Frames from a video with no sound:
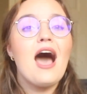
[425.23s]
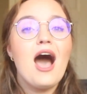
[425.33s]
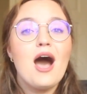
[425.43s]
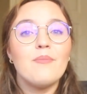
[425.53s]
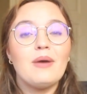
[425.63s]

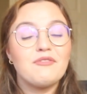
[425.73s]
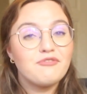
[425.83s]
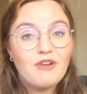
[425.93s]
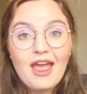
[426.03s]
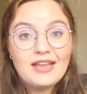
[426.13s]
Um, my
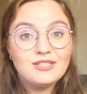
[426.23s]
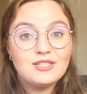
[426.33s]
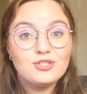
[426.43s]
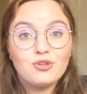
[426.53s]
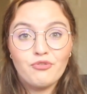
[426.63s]
friend
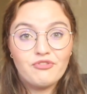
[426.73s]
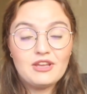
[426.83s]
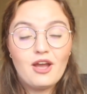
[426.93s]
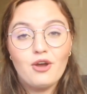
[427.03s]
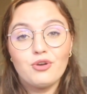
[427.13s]

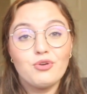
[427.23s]
Sophia,